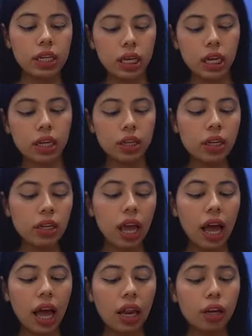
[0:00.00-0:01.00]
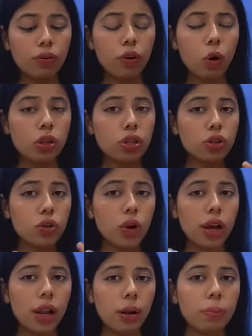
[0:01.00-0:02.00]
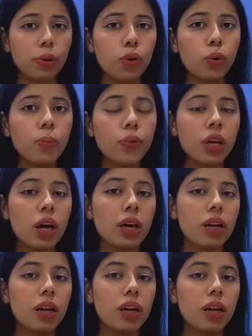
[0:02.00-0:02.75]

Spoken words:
ingredient, and it will also help you